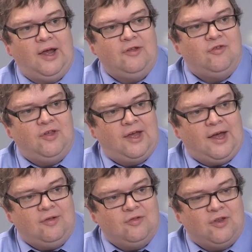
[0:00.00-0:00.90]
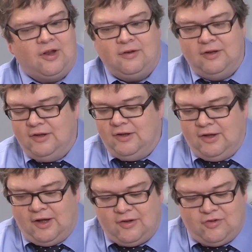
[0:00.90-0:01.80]
entity accounts. And
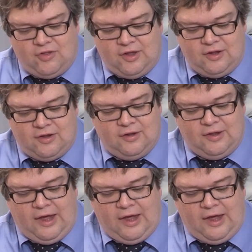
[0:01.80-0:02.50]
I just think,